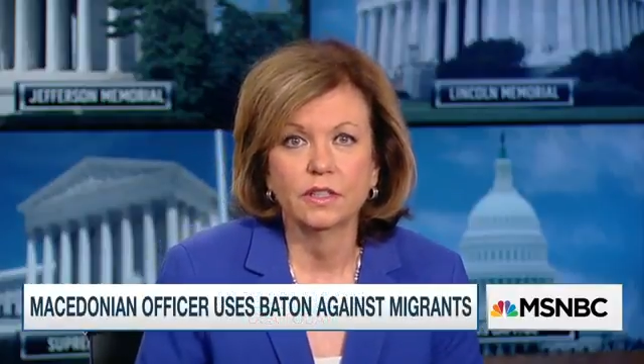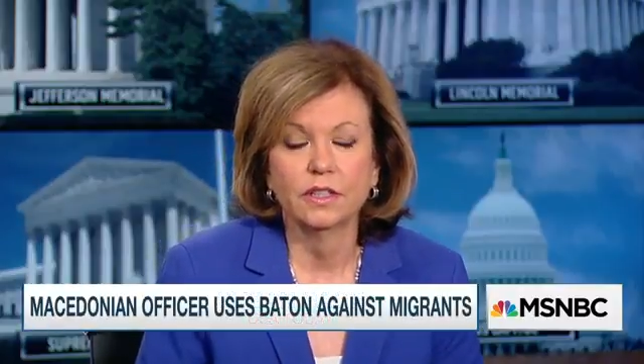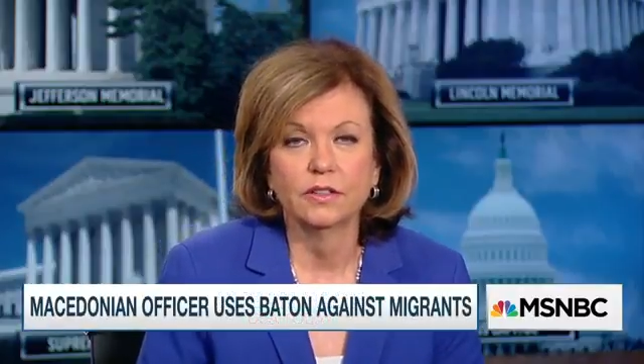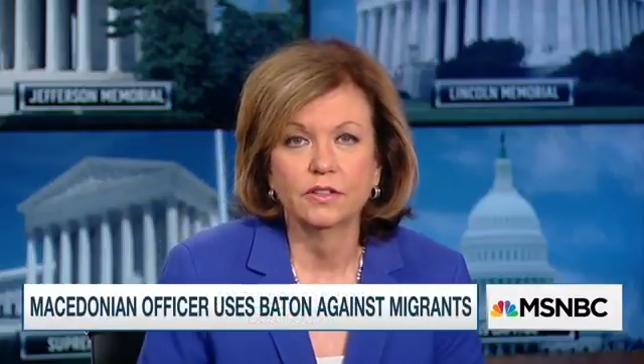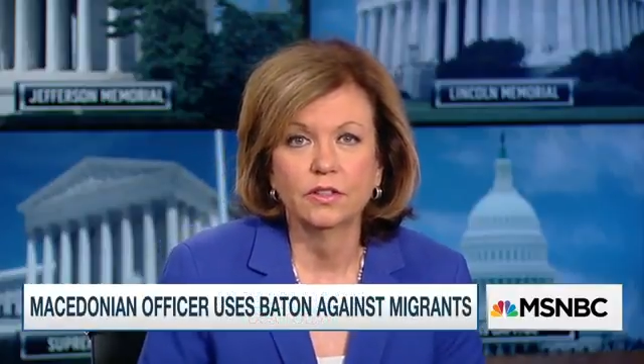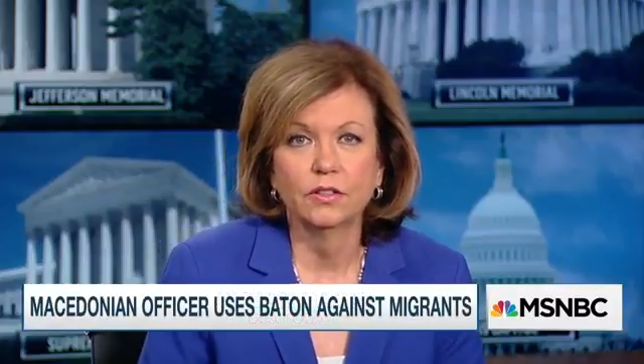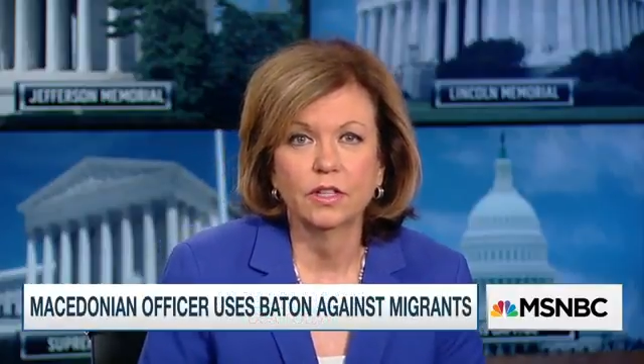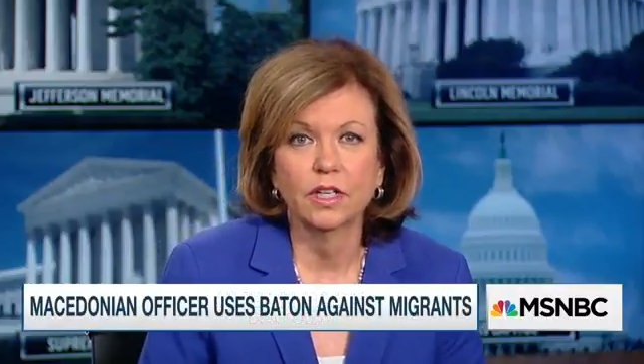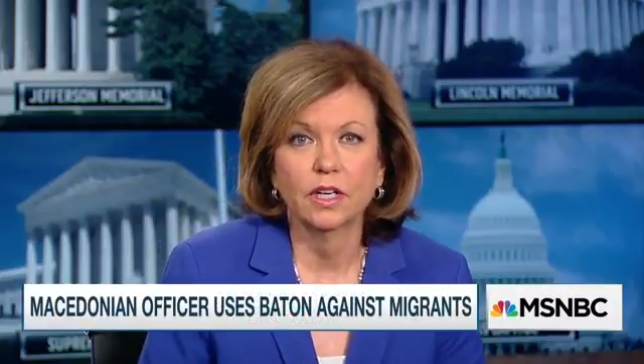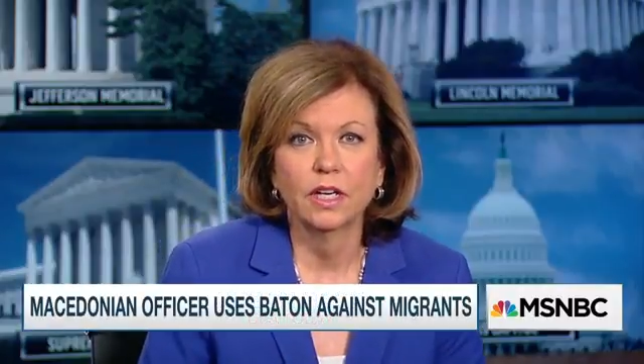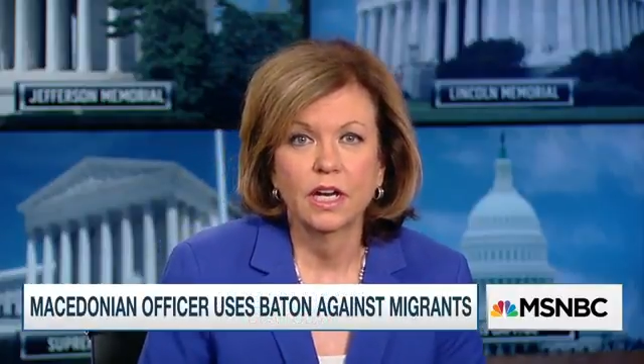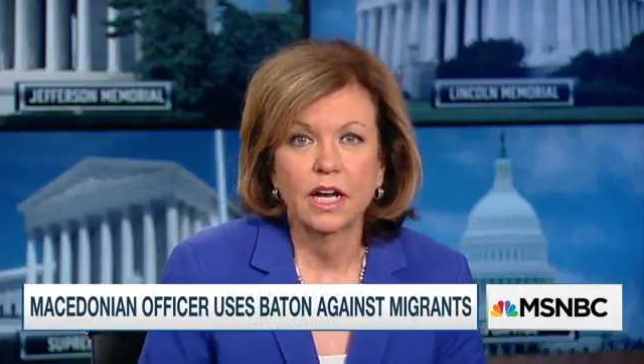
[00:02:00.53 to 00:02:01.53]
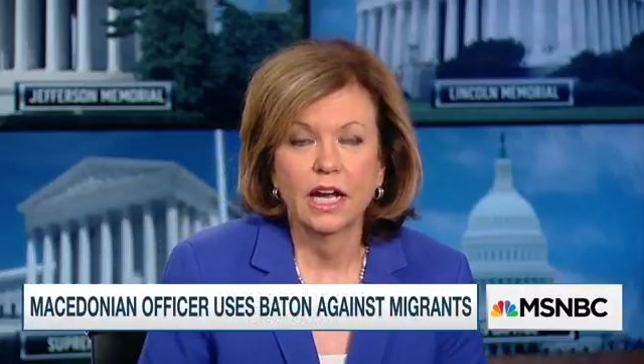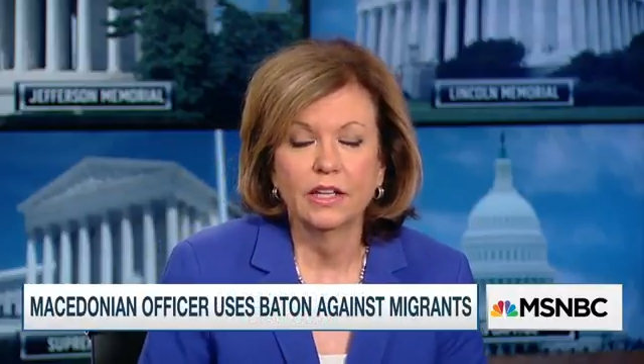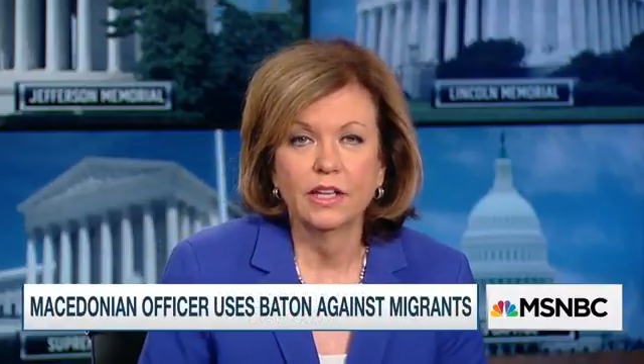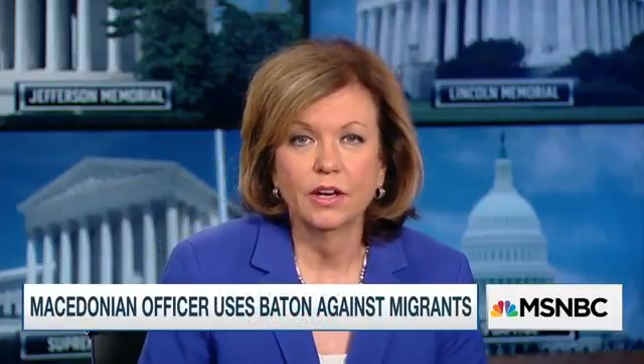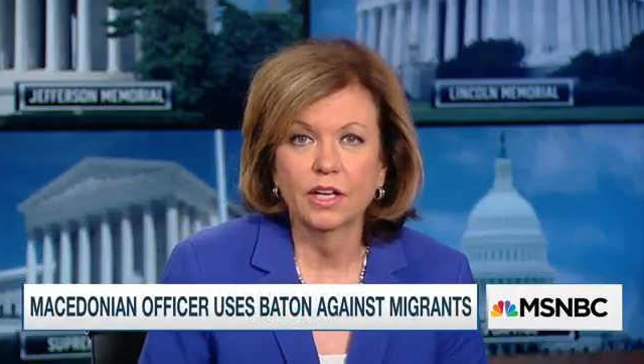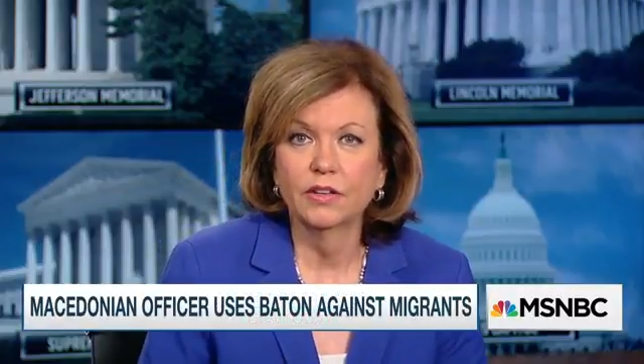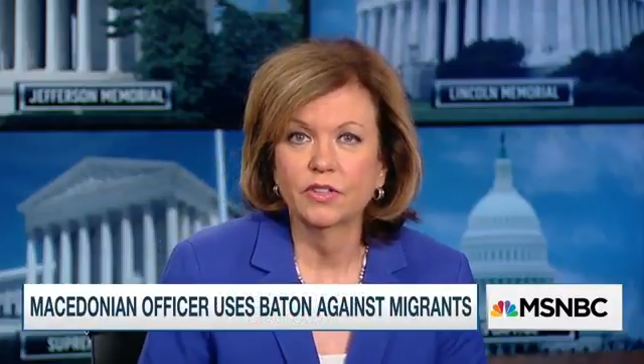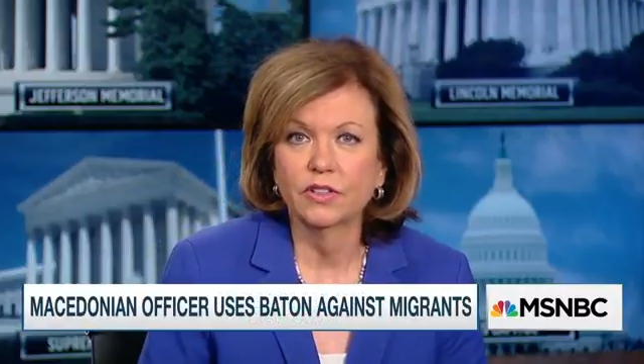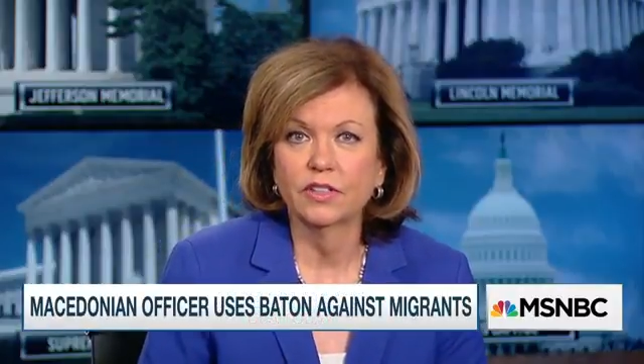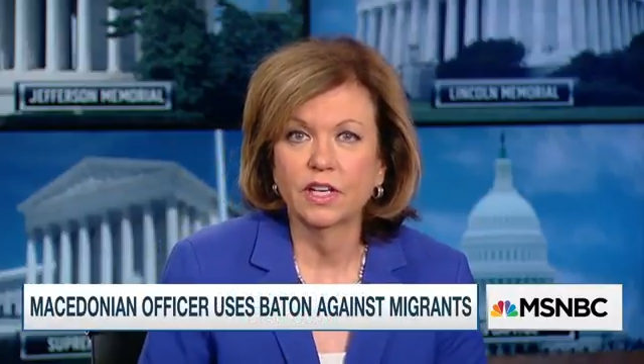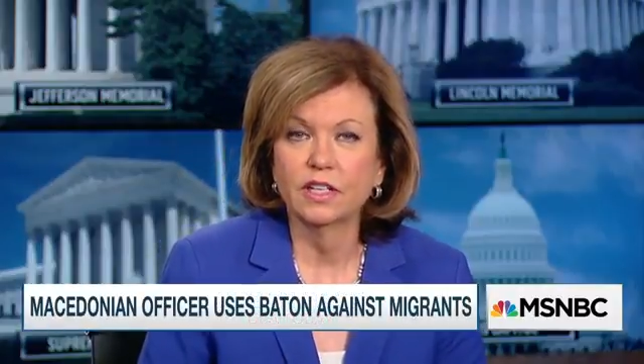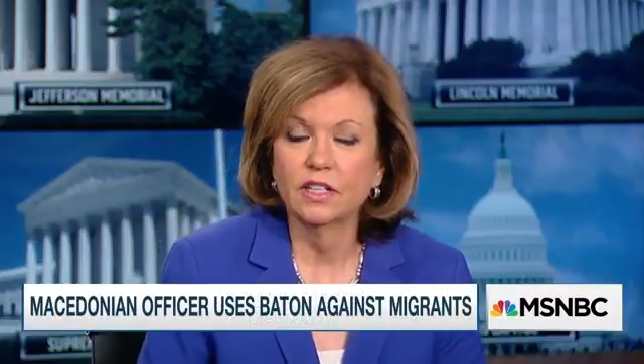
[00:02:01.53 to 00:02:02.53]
in Syria. And that gives us